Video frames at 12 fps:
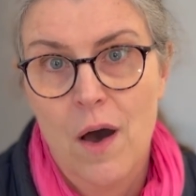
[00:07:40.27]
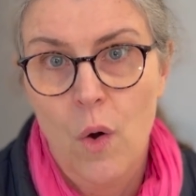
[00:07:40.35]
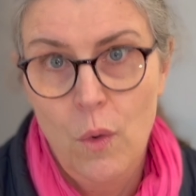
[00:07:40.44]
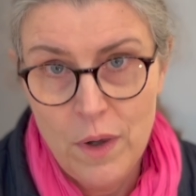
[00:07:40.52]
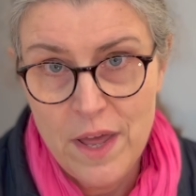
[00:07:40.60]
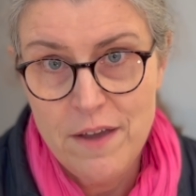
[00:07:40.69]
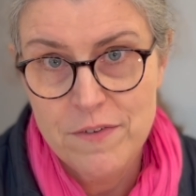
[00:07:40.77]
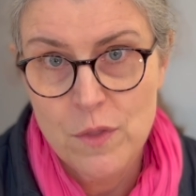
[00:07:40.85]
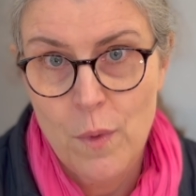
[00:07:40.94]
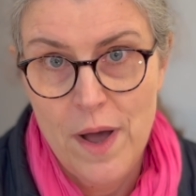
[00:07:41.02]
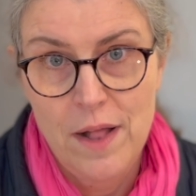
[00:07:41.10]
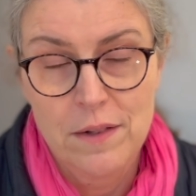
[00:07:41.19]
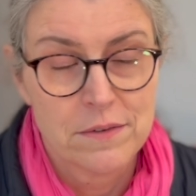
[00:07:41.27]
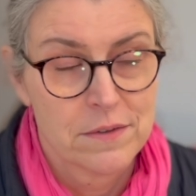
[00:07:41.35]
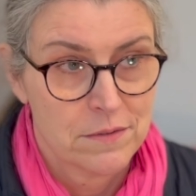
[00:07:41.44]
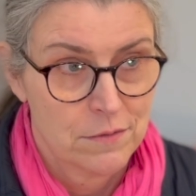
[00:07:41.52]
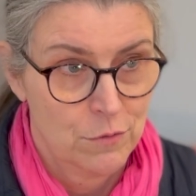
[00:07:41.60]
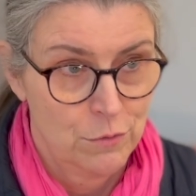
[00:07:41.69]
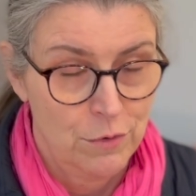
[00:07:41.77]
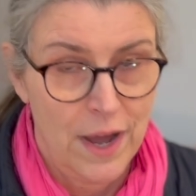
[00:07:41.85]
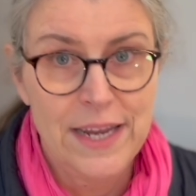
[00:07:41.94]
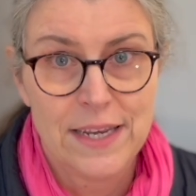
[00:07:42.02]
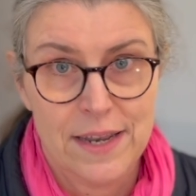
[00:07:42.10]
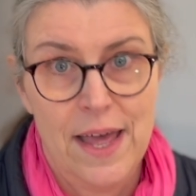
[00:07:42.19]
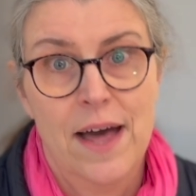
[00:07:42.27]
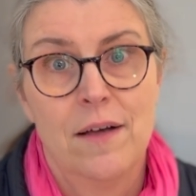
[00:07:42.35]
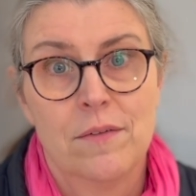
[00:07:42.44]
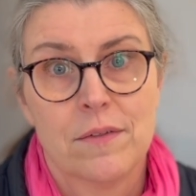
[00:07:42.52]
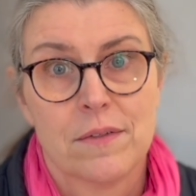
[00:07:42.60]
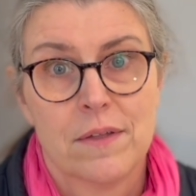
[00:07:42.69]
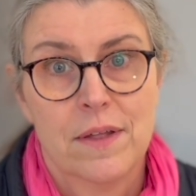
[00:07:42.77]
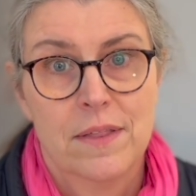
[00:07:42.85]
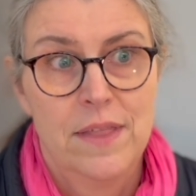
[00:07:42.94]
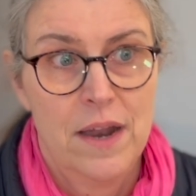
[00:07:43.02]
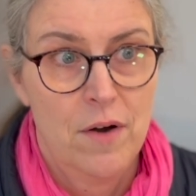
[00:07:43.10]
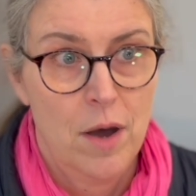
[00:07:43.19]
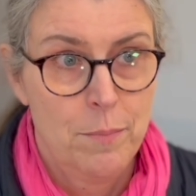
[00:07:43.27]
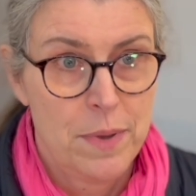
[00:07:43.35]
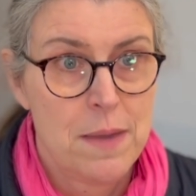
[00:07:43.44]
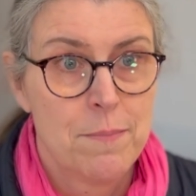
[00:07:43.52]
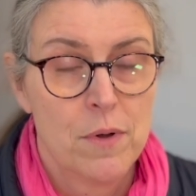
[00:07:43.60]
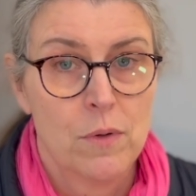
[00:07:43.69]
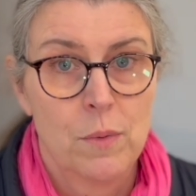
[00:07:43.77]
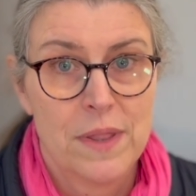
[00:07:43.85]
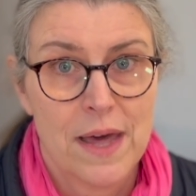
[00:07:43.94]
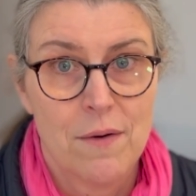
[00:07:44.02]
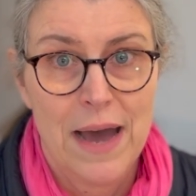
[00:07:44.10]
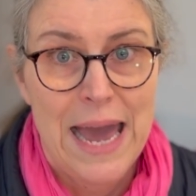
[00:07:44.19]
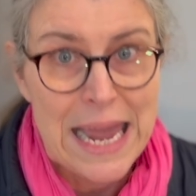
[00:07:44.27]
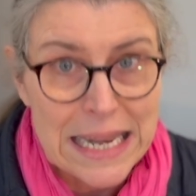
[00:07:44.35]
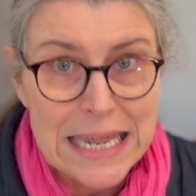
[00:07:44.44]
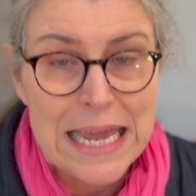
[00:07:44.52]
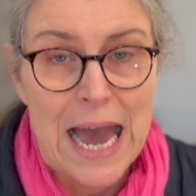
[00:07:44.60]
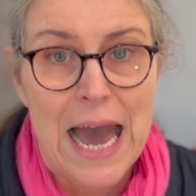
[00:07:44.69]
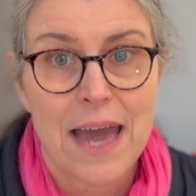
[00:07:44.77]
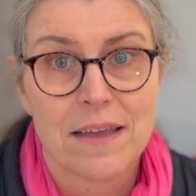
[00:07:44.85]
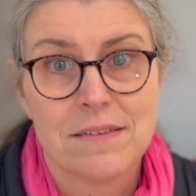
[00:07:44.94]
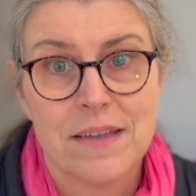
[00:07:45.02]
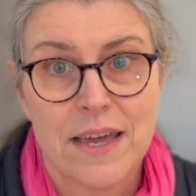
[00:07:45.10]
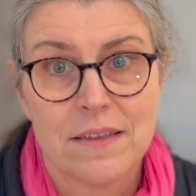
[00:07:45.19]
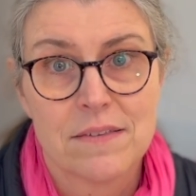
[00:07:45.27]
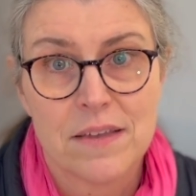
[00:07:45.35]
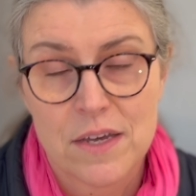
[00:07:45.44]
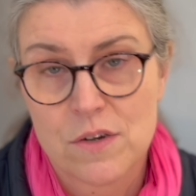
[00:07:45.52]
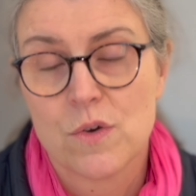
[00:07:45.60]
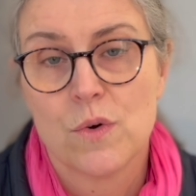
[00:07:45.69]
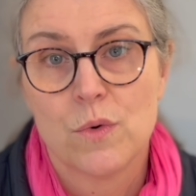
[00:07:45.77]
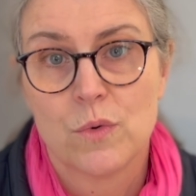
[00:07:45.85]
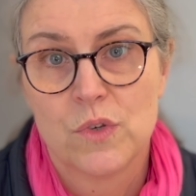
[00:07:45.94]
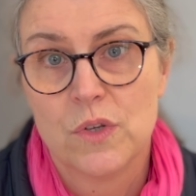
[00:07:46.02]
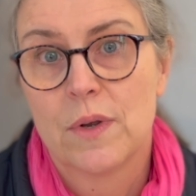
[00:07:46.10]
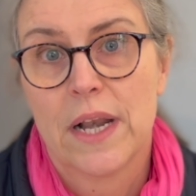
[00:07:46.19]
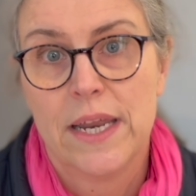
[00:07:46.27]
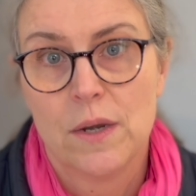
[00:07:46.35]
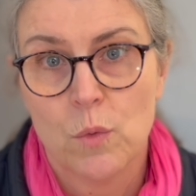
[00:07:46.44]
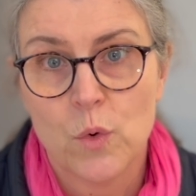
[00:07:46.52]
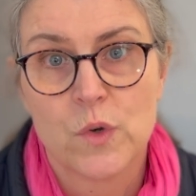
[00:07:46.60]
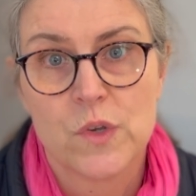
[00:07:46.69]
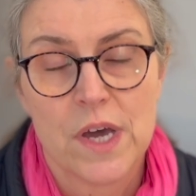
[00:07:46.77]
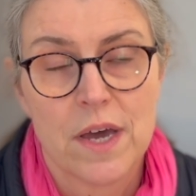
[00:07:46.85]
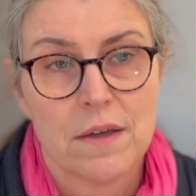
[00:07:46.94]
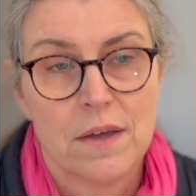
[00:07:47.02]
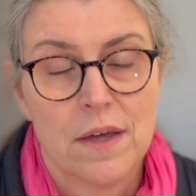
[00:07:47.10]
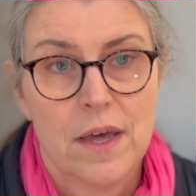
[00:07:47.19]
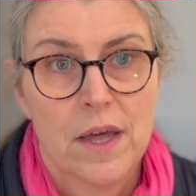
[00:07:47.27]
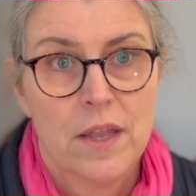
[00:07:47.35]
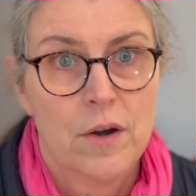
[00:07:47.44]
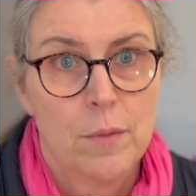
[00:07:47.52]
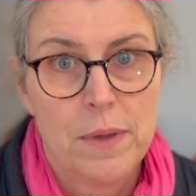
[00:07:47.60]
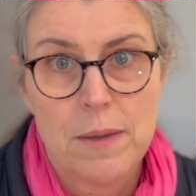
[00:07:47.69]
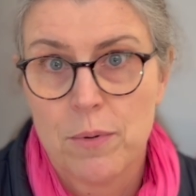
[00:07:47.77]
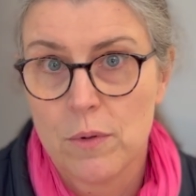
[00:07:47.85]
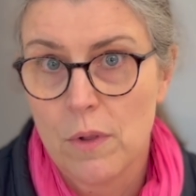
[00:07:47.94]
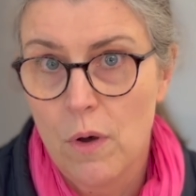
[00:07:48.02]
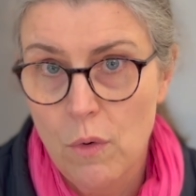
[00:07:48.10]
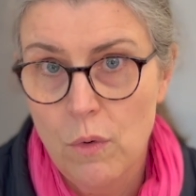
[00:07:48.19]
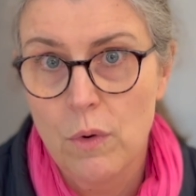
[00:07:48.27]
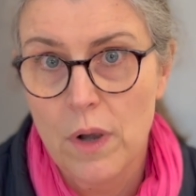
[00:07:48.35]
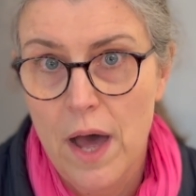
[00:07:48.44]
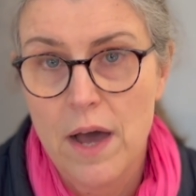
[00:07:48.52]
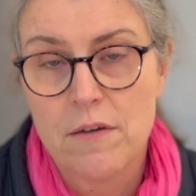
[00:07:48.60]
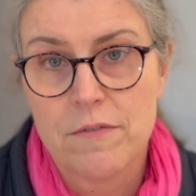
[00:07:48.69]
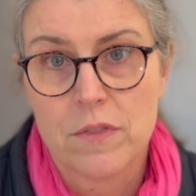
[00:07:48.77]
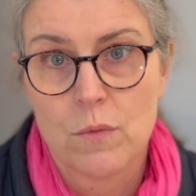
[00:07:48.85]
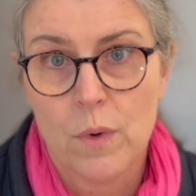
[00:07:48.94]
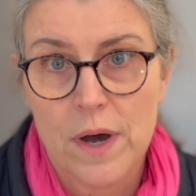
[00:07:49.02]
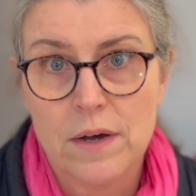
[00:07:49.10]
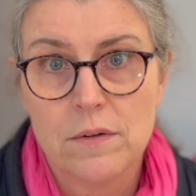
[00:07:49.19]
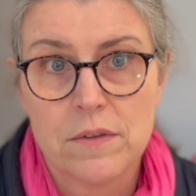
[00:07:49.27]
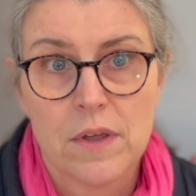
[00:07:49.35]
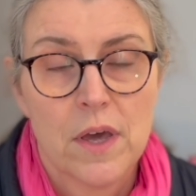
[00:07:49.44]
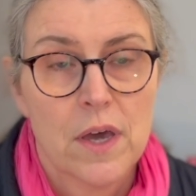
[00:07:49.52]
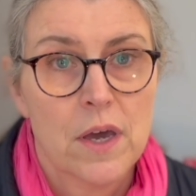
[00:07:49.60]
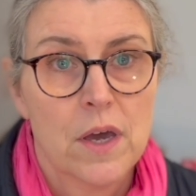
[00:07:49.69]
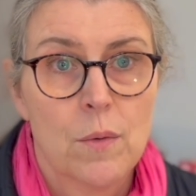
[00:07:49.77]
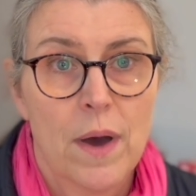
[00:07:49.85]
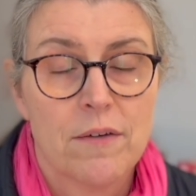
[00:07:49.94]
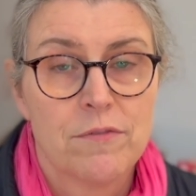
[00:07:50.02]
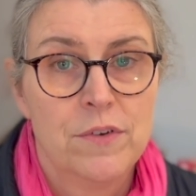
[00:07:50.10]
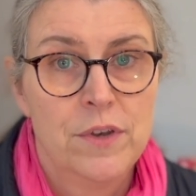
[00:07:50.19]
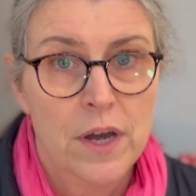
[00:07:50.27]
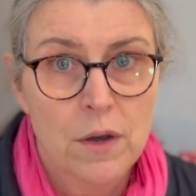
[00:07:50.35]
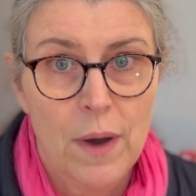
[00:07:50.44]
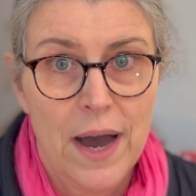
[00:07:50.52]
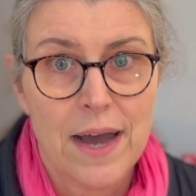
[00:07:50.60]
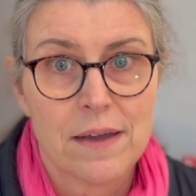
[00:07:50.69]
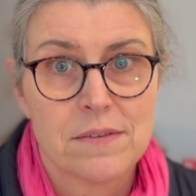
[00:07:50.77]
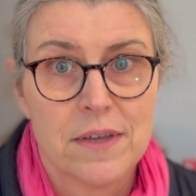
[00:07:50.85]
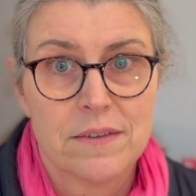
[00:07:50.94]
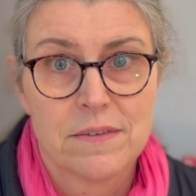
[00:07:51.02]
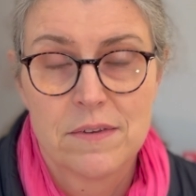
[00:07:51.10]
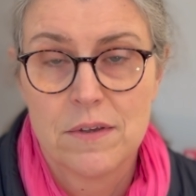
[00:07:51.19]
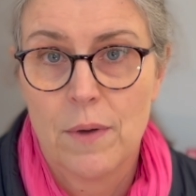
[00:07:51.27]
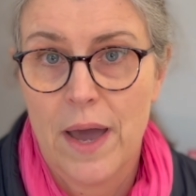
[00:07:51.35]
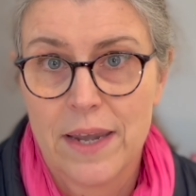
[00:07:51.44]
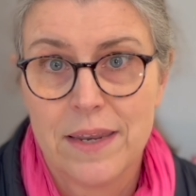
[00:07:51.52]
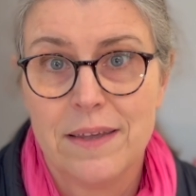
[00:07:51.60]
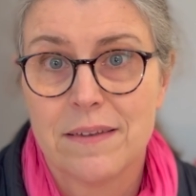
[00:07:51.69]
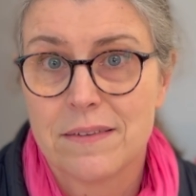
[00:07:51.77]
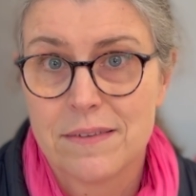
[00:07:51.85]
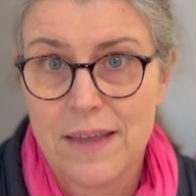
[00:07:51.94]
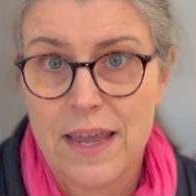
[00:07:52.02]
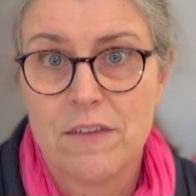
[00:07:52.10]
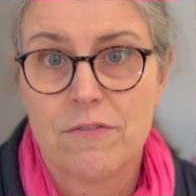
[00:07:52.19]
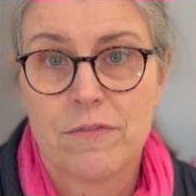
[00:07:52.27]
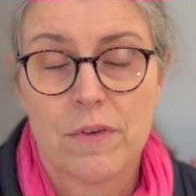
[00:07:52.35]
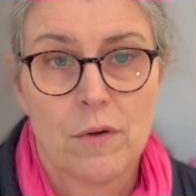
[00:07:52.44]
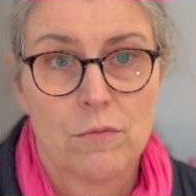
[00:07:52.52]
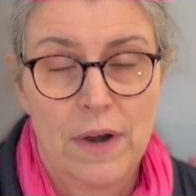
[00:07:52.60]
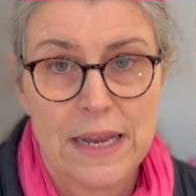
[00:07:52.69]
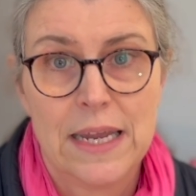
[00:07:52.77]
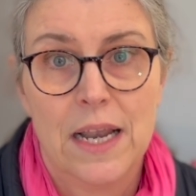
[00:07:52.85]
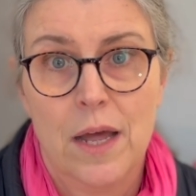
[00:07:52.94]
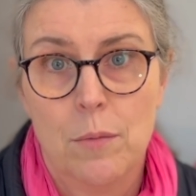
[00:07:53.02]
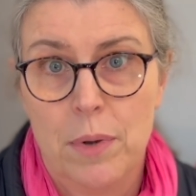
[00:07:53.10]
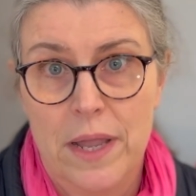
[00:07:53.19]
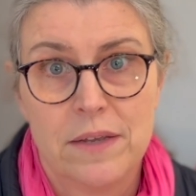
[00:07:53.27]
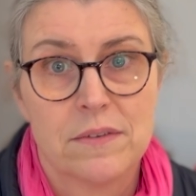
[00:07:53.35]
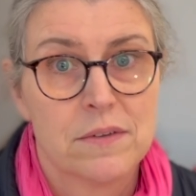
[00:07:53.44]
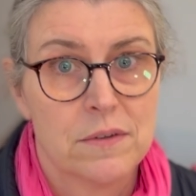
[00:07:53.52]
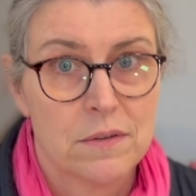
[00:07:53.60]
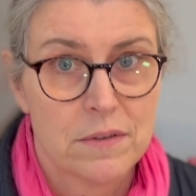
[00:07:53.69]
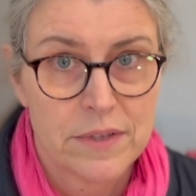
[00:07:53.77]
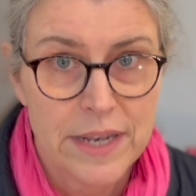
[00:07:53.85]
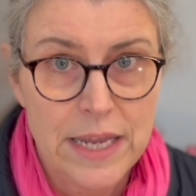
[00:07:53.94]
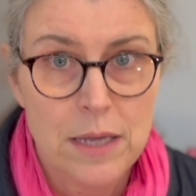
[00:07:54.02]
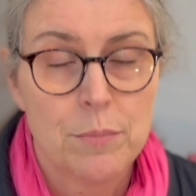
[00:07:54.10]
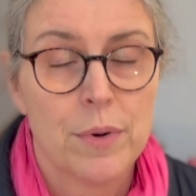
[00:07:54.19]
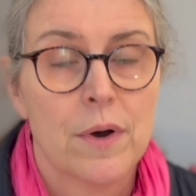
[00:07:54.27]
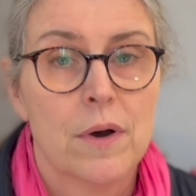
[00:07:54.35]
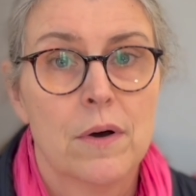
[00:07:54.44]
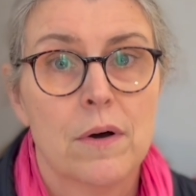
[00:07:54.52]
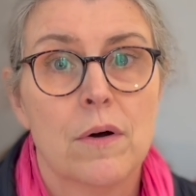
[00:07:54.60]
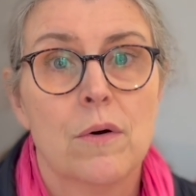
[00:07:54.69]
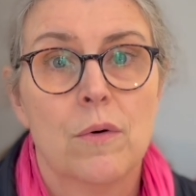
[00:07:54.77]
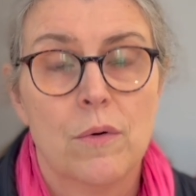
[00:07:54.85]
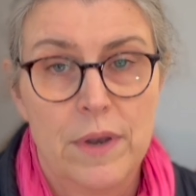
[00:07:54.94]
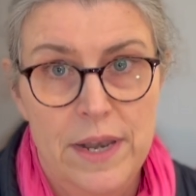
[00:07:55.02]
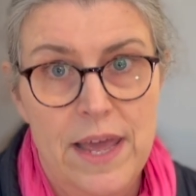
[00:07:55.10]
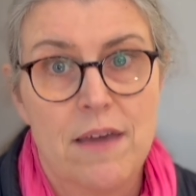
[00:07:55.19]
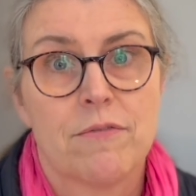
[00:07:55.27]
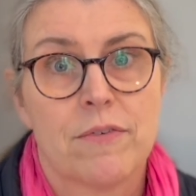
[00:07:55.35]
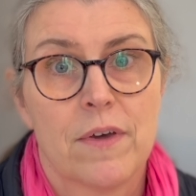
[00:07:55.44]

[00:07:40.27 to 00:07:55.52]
All over the world, right now, there are people without any access at all to clean water. There are people all over the world who have no access to any safe, regular place to sleep or live.